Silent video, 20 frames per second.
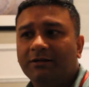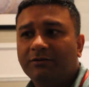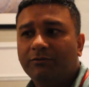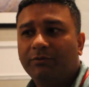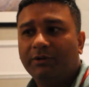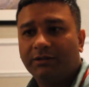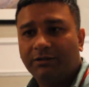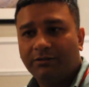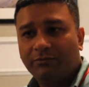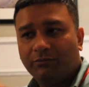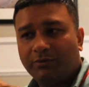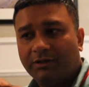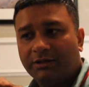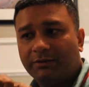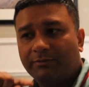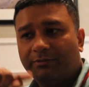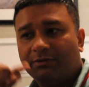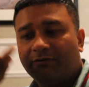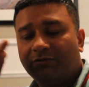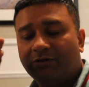
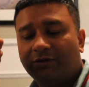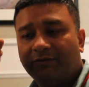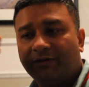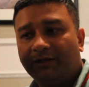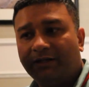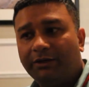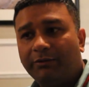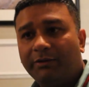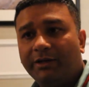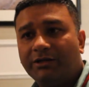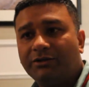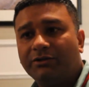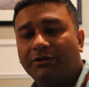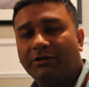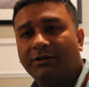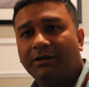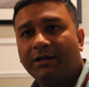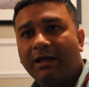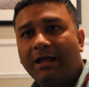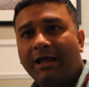whatever they were
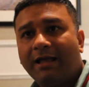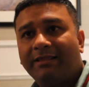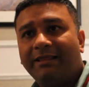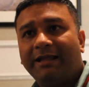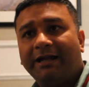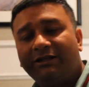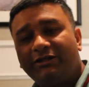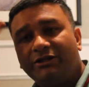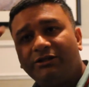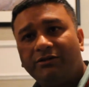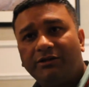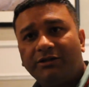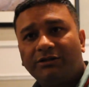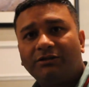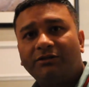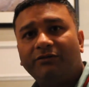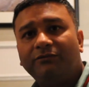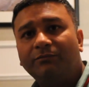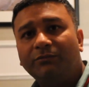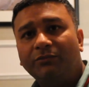taught, that
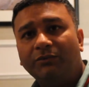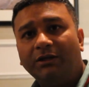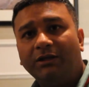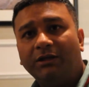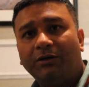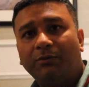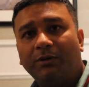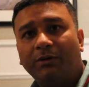generation of mullah